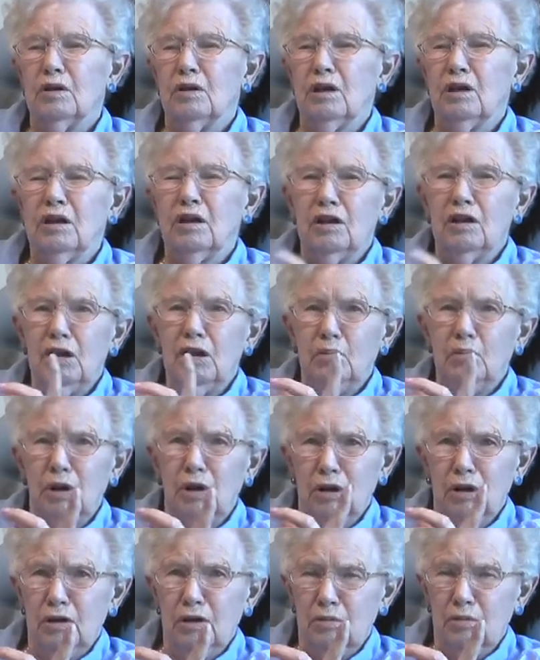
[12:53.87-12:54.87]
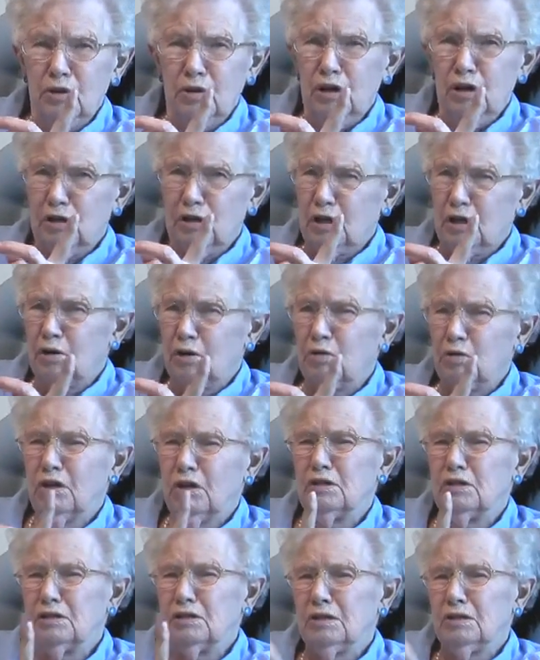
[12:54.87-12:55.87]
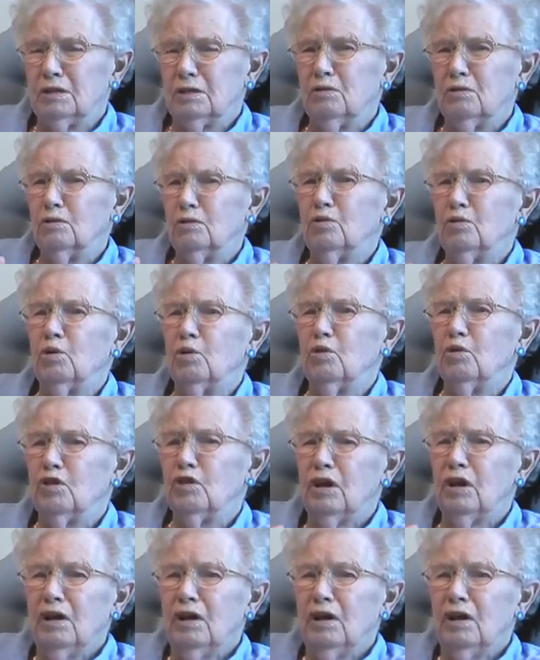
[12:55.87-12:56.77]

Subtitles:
and he made them eat that crust. Couldn't go with it.